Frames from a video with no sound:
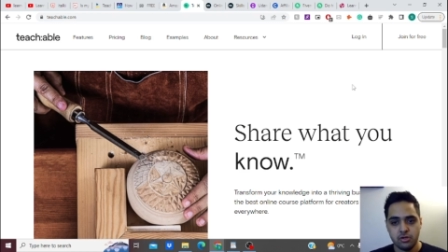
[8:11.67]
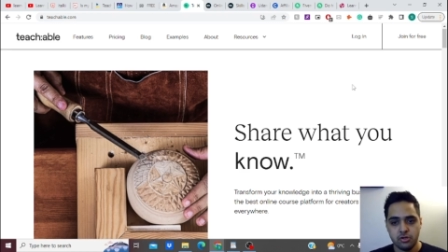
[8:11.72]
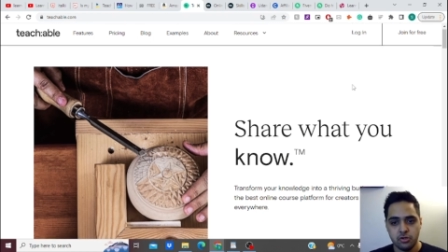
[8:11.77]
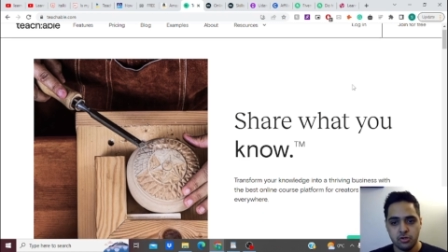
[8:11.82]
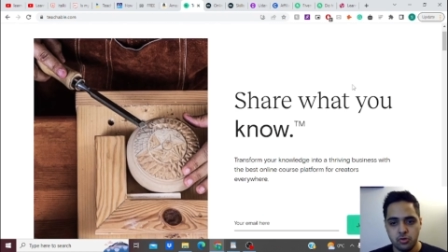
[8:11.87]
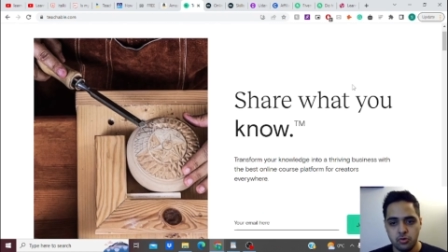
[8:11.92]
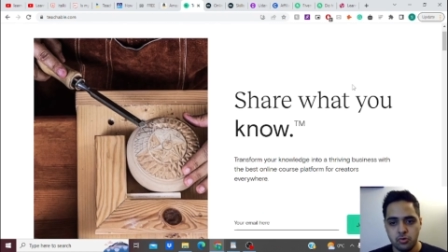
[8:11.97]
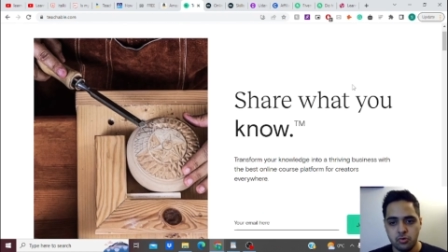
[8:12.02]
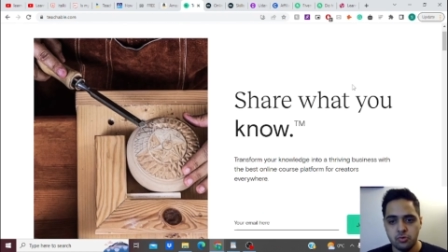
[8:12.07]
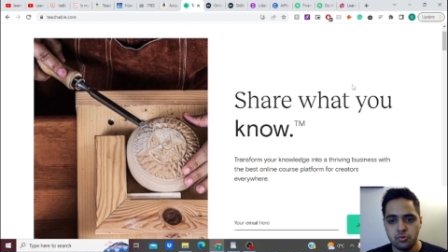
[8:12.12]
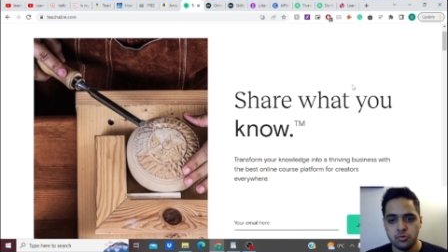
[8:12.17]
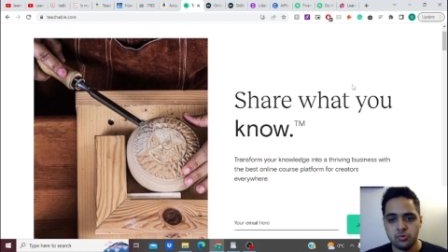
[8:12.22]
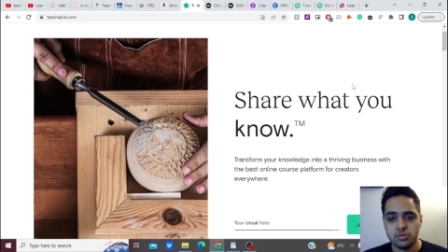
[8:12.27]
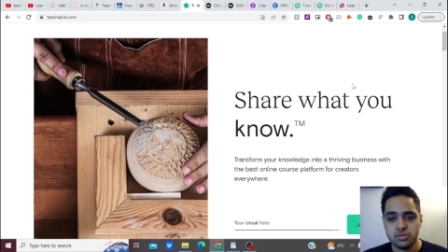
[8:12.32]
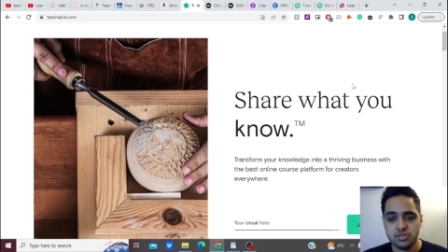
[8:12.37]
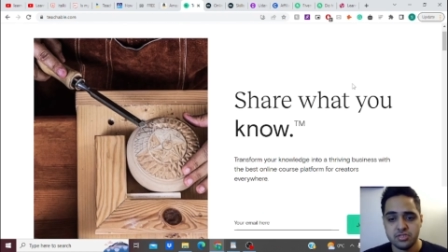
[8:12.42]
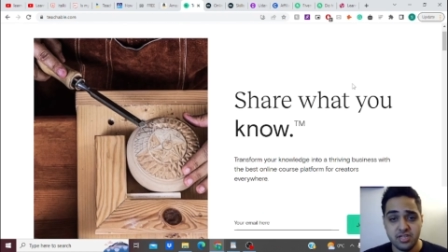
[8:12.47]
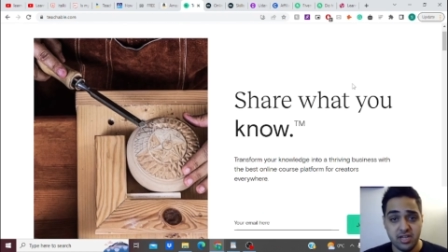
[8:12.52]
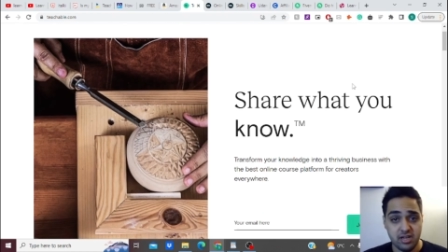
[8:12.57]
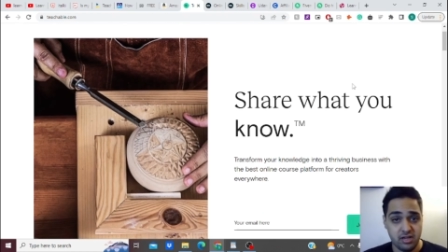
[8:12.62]
to
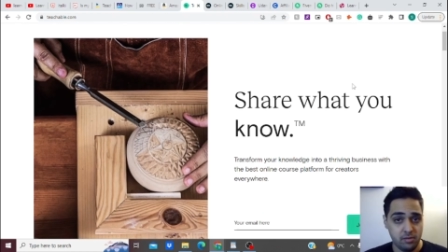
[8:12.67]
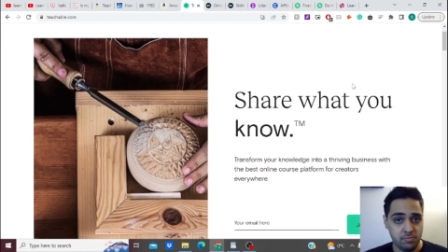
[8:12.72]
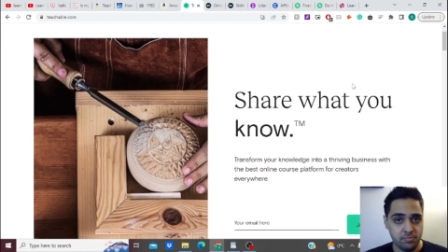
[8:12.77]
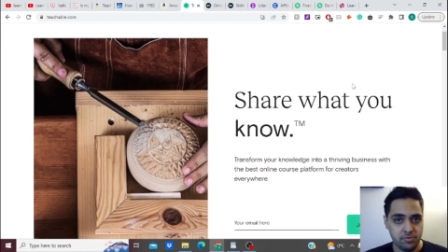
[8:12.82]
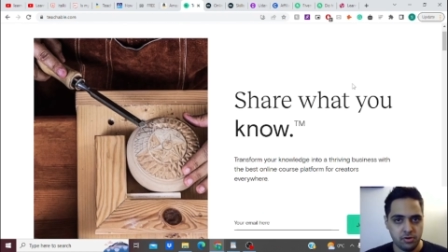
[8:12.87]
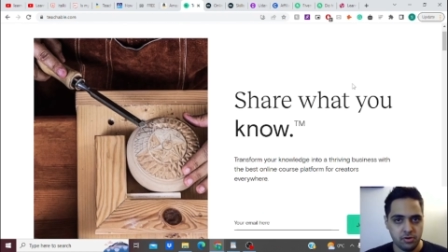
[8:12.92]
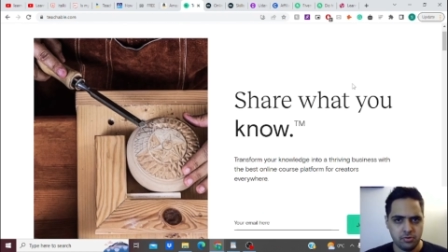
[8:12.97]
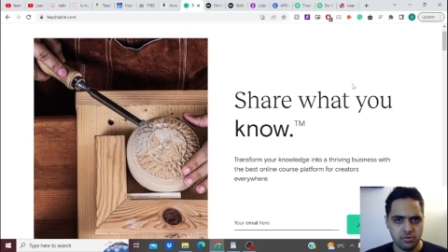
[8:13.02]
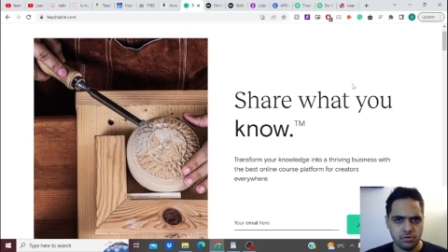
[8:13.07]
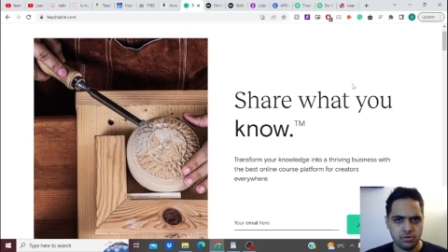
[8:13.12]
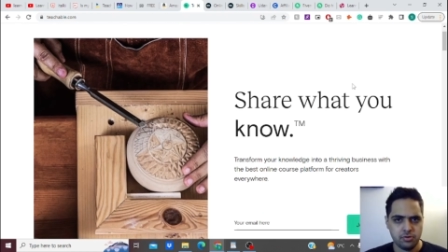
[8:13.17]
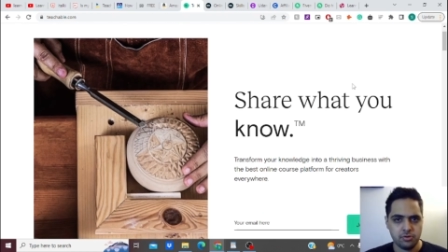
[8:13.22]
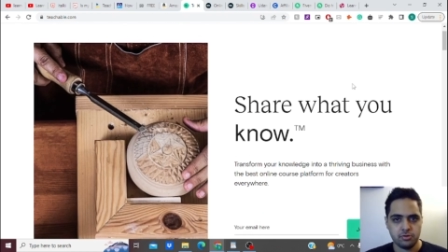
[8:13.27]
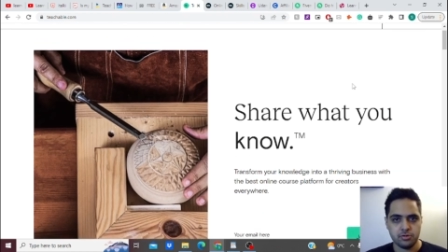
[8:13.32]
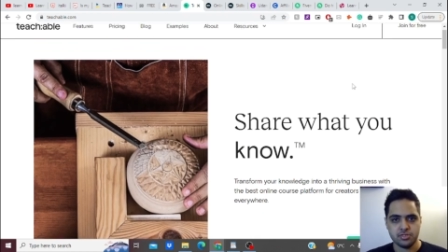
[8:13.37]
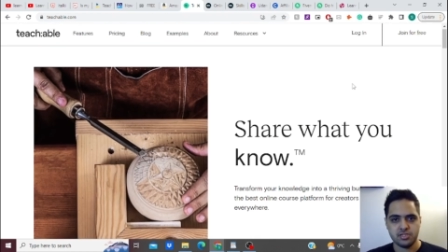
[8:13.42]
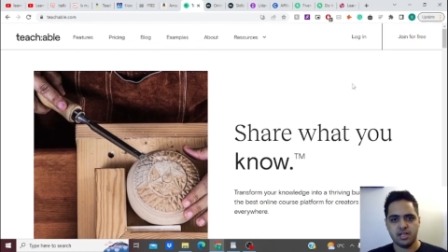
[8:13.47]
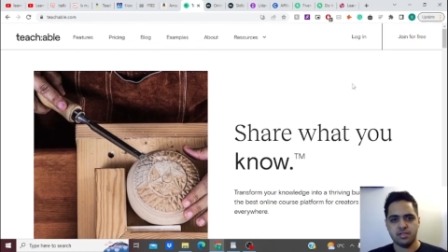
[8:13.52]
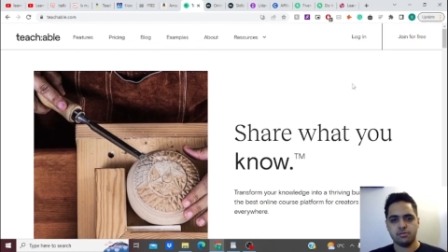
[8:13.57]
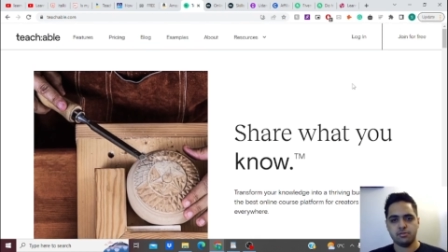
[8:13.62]
set up your own
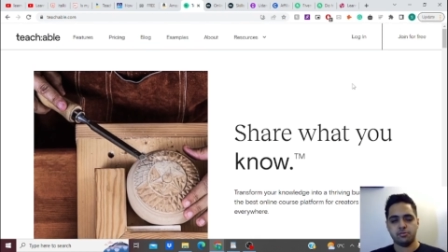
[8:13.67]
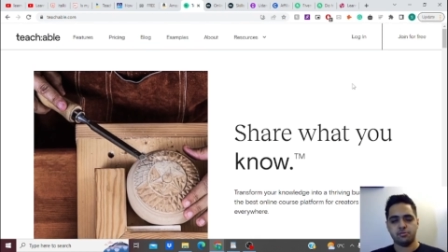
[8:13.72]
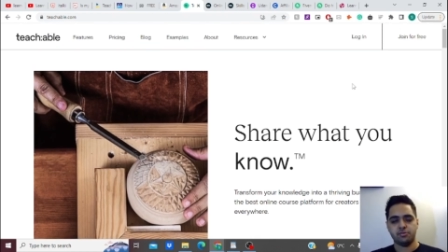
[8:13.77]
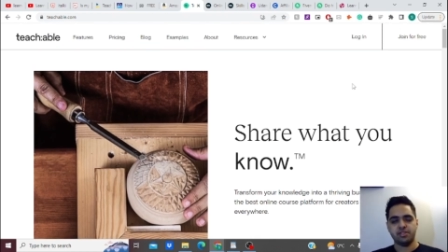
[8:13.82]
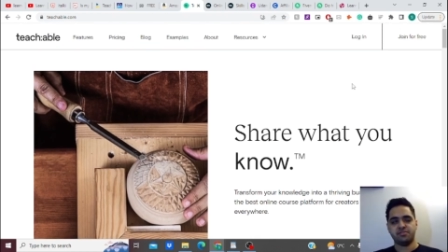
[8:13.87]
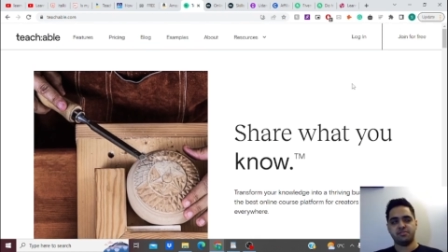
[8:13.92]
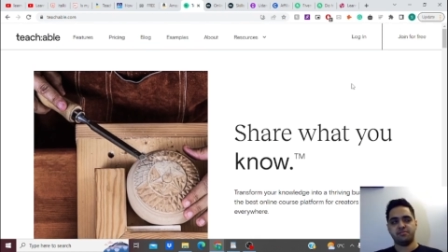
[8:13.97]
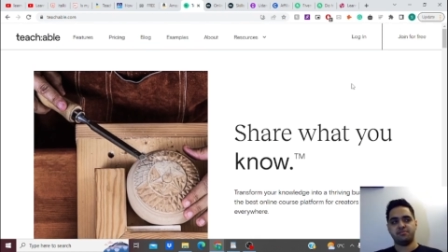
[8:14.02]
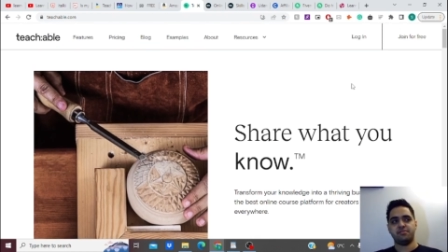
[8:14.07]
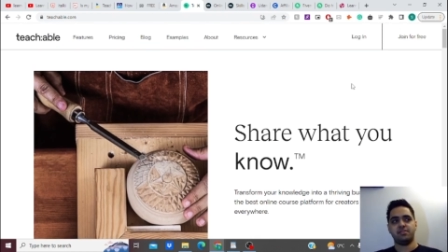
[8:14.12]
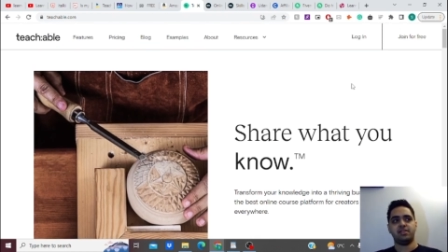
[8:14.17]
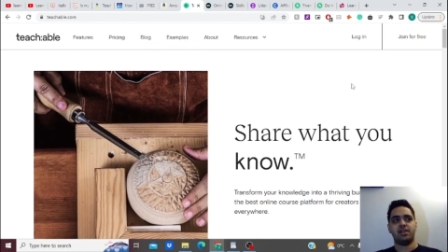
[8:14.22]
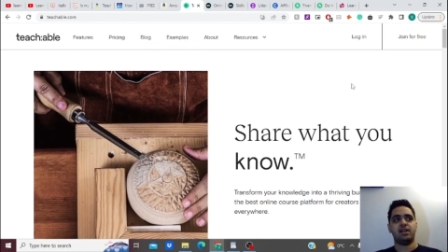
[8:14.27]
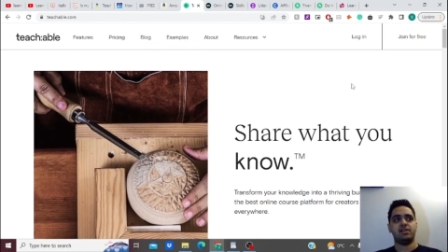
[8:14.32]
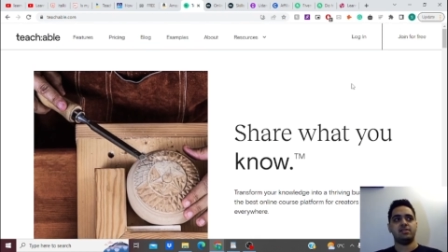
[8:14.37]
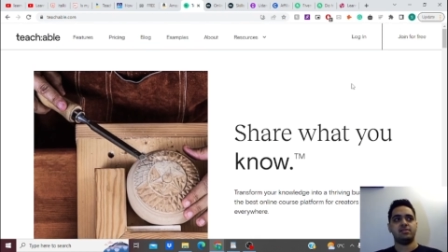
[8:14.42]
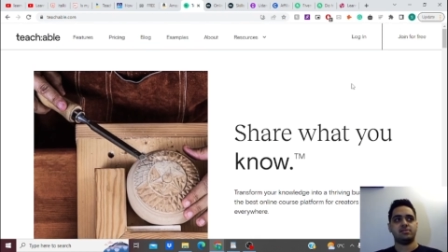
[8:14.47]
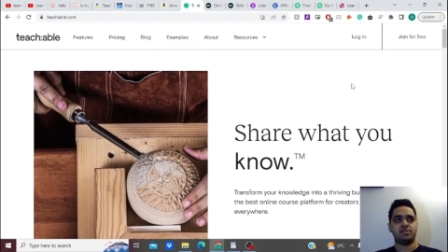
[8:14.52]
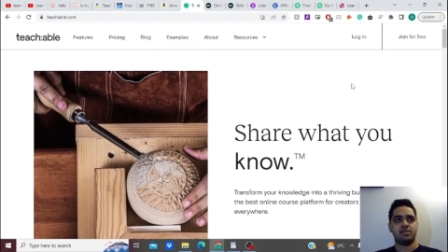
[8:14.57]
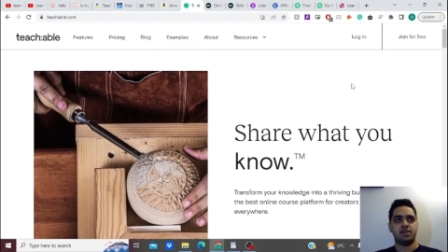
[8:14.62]
course, and the reason for that
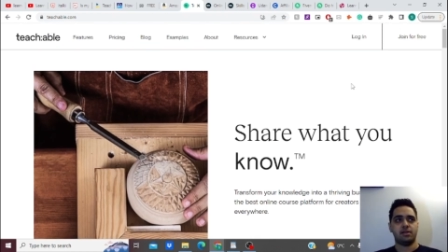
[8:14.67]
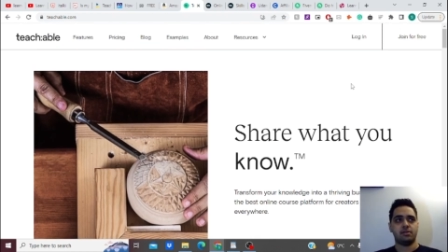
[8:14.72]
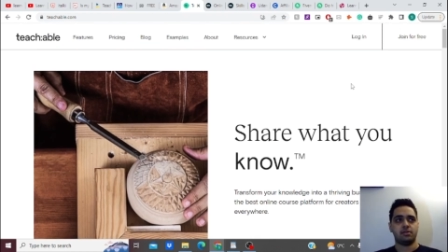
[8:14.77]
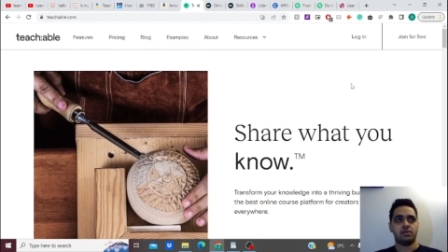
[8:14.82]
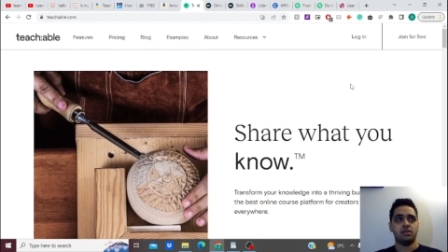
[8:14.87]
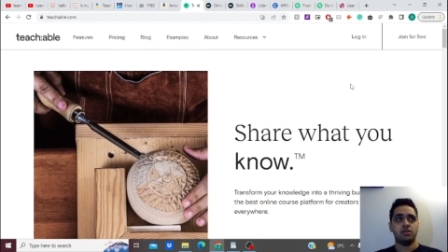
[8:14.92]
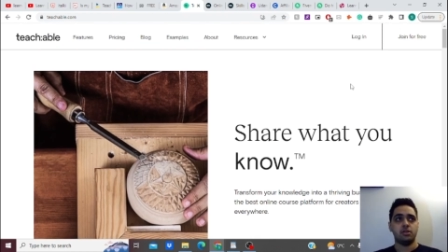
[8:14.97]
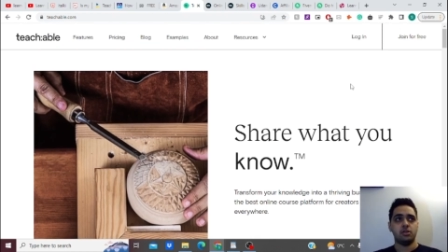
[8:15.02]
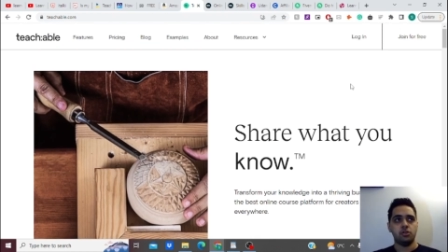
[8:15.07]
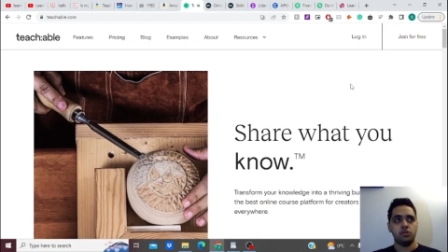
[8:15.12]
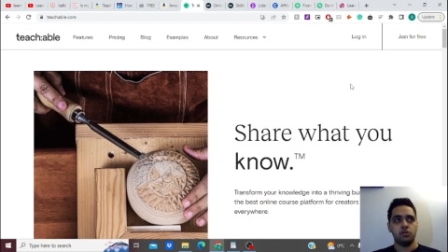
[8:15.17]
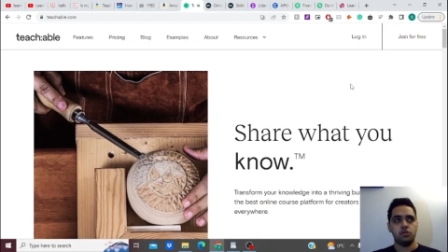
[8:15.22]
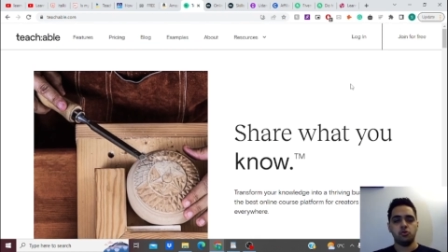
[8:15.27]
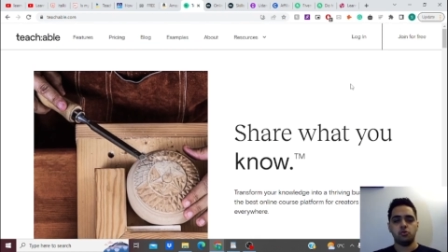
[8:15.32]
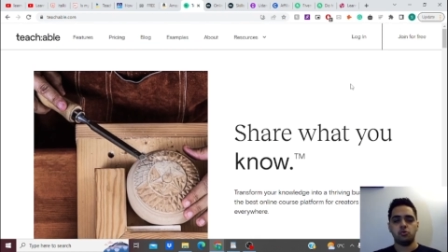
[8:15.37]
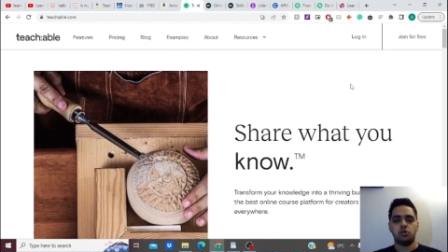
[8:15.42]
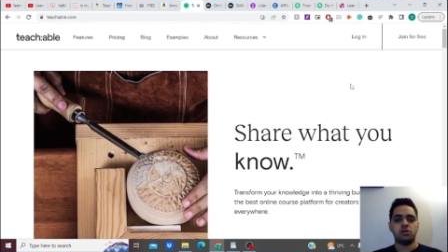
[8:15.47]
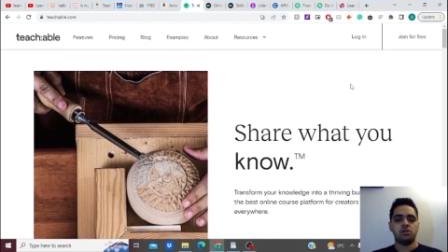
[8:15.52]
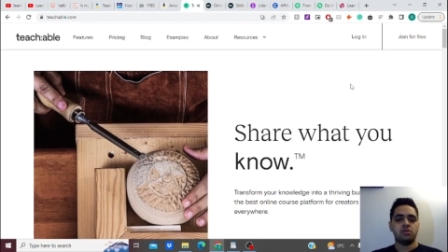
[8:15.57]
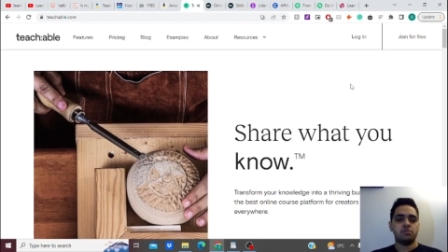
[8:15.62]
is that
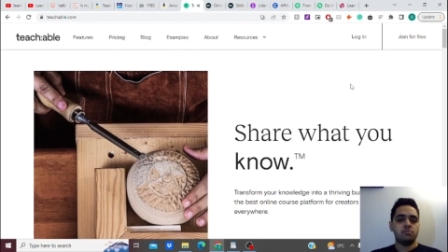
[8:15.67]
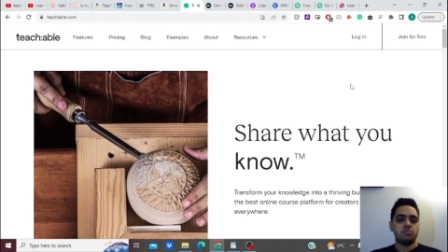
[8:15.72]
you earn